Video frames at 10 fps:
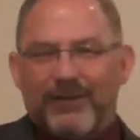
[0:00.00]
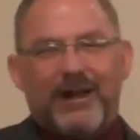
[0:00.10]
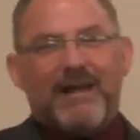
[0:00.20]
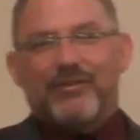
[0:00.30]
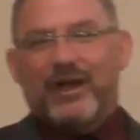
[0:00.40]
and
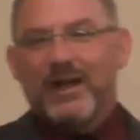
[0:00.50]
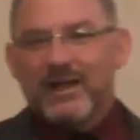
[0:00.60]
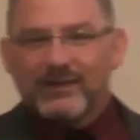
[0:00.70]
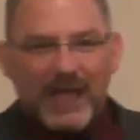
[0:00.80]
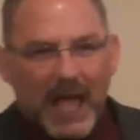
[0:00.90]
they're having the
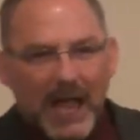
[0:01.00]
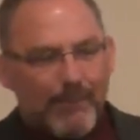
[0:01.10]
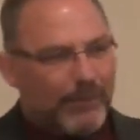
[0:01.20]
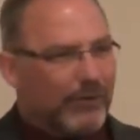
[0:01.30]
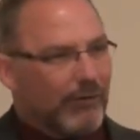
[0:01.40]

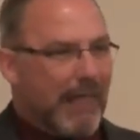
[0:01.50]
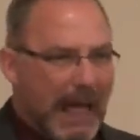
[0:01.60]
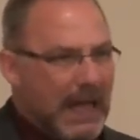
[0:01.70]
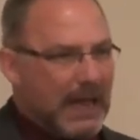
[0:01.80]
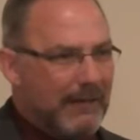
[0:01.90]
time of their
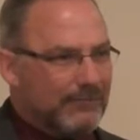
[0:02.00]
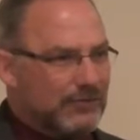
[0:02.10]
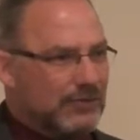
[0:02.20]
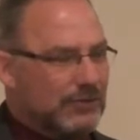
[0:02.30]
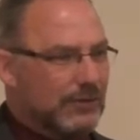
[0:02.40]

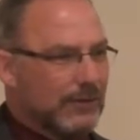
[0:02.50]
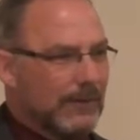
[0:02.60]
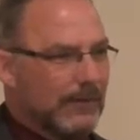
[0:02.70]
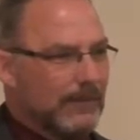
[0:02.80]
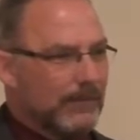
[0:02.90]
lives.
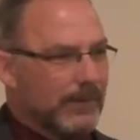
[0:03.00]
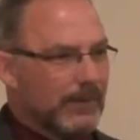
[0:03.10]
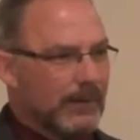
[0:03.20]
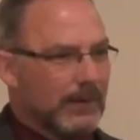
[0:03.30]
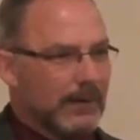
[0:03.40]

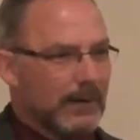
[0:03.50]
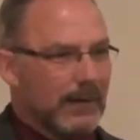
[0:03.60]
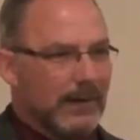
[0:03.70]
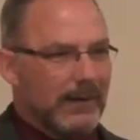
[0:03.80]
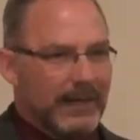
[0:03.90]

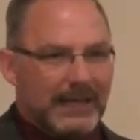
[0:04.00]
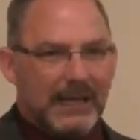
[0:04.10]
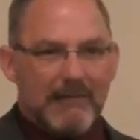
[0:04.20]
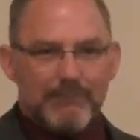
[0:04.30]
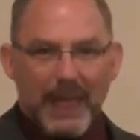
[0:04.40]
And they
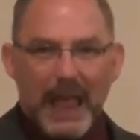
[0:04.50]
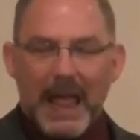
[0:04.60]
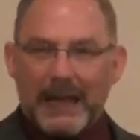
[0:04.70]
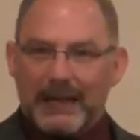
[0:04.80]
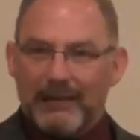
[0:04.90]
get
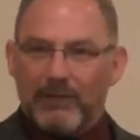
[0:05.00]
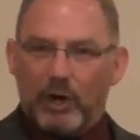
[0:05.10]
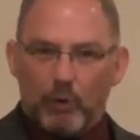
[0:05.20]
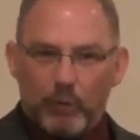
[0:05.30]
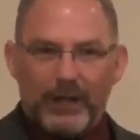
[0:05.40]
back and
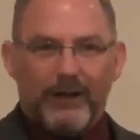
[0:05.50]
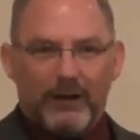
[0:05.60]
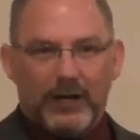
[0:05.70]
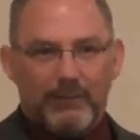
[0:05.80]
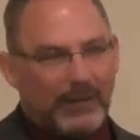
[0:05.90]
they're
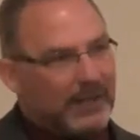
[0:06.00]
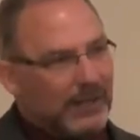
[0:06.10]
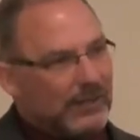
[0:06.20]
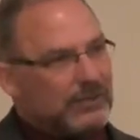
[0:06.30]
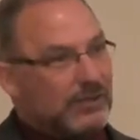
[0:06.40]
weary
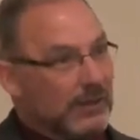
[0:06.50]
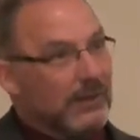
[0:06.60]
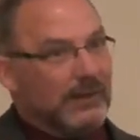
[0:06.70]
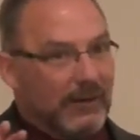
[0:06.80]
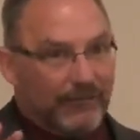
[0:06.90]
because,
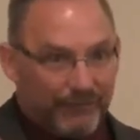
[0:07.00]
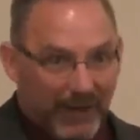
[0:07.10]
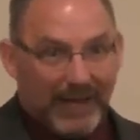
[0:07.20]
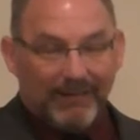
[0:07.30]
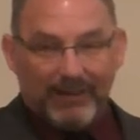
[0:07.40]
you know,
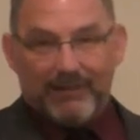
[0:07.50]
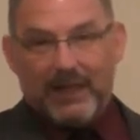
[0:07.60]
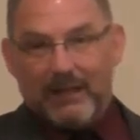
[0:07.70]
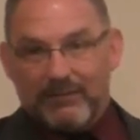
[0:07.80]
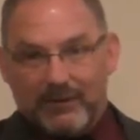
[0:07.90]
finally
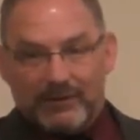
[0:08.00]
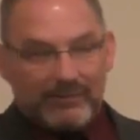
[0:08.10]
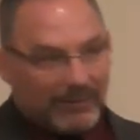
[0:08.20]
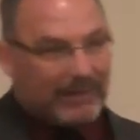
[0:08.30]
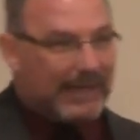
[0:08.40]
they, they're,
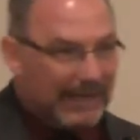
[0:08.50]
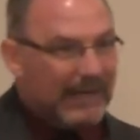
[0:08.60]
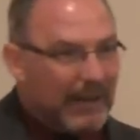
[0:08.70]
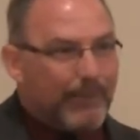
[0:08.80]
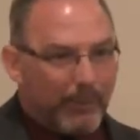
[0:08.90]
they're
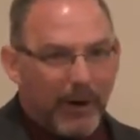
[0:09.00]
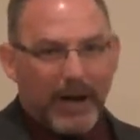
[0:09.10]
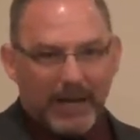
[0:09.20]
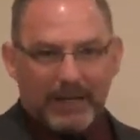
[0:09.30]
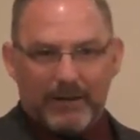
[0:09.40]
getting a
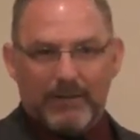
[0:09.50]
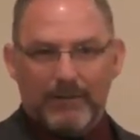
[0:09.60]
break.